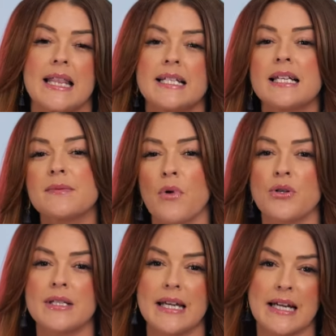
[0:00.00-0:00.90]
This is
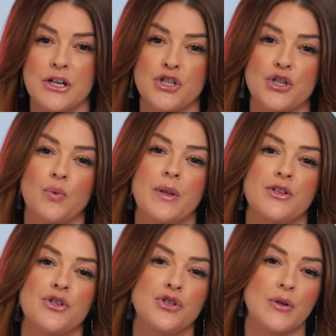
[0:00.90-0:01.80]
mostly an issue
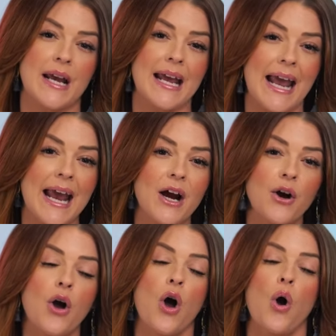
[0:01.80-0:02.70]
with straight hair